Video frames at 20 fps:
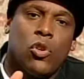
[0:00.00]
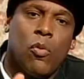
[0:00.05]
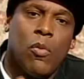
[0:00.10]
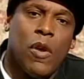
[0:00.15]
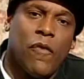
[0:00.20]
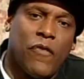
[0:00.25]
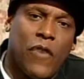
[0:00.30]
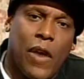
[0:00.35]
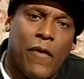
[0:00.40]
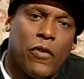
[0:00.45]
Do
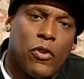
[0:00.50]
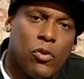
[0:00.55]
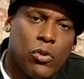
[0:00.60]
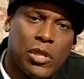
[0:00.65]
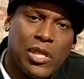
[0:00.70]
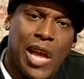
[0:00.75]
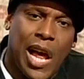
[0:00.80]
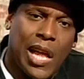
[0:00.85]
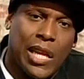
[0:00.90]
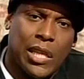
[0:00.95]
me a favor,
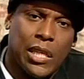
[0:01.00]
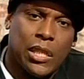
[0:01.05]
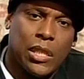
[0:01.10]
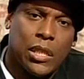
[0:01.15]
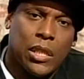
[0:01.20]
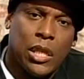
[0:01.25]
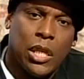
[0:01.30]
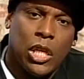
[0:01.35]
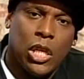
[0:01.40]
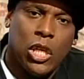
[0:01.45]
you
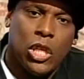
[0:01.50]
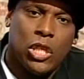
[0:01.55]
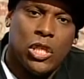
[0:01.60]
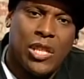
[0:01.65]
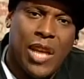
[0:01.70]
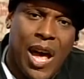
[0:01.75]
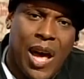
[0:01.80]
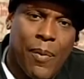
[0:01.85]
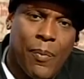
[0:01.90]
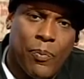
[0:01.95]
stylists,
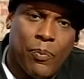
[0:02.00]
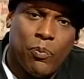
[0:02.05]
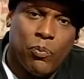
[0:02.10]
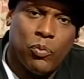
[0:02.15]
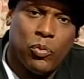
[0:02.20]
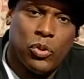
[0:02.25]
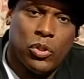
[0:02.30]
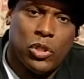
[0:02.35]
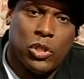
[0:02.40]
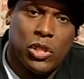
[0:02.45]

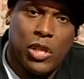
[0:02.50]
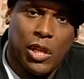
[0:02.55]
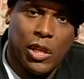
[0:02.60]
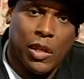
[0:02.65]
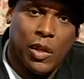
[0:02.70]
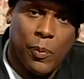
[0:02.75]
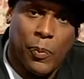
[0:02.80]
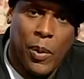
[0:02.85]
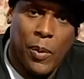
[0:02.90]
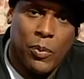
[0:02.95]
stop
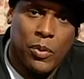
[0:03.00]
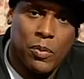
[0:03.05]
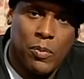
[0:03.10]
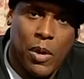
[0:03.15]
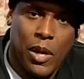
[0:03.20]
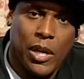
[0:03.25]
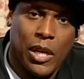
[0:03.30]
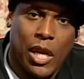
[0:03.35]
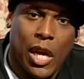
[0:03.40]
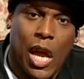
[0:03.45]
stealing the people's
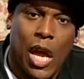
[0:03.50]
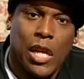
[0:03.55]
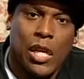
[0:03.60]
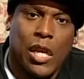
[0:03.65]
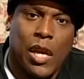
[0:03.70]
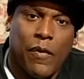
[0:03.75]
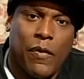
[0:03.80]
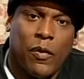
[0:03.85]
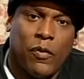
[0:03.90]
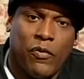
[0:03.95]
money
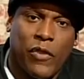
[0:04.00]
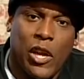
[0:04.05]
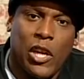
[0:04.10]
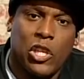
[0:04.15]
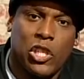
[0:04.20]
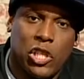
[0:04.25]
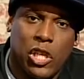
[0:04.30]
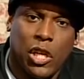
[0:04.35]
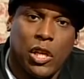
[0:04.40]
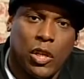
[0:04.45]
and giving
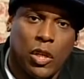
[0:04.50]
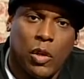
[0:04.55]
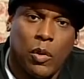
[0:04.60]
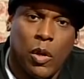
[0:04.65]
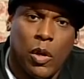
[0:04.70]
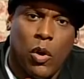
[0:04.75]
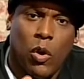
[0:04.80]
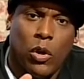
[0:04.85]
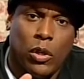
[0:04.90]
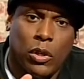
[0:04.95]
fake shit
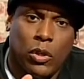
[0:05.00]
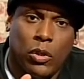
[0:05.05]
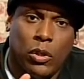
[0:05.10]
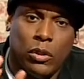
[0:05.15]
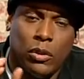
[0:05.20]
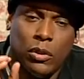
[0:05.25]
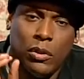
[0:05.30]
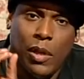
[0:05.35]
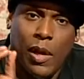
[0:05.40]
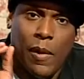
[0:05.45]
and
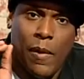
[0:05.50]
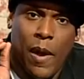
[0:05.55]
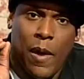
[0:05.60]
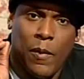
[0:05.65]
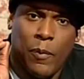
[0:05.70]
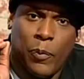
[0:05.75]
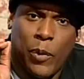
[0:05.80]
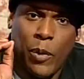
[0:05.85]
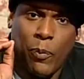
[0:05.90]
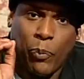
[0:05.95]

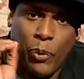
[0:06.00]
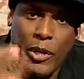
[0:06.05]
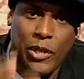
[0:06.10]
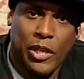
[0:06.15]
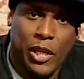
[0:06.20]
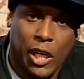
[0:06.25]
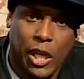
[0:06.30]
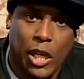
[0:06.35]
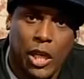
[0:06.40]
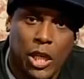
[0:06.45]
then
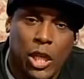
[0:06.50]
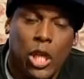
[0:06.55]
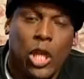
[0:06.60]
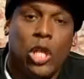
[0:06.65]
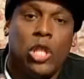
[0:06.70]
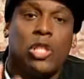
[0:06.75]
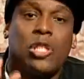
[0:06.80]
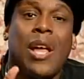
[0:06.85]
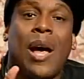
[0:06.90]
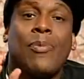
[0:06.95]
printing it.
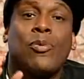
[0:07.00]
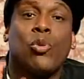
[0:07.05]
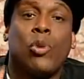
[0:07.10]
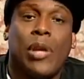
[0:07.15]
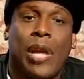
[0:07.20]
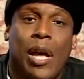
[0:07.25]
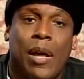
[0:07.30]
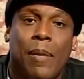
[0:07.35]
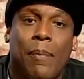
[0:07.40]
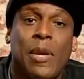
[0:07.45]
Stop
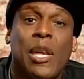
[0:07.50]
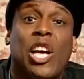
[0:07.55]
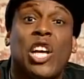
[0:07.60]
doing that.